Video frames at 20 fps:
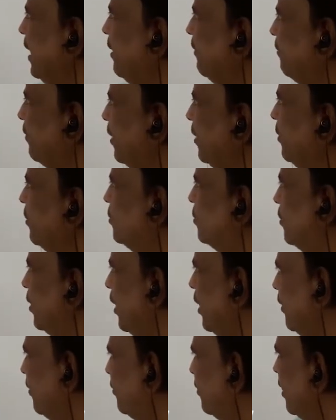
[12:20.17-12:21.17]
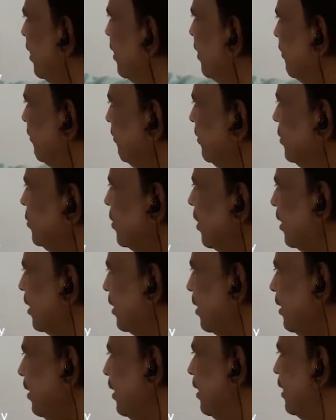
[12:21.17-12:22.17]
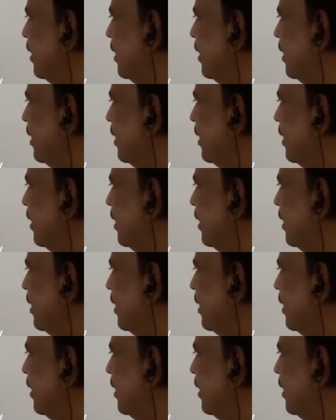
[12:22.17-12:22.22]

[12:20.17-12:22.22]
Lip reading: different states, which are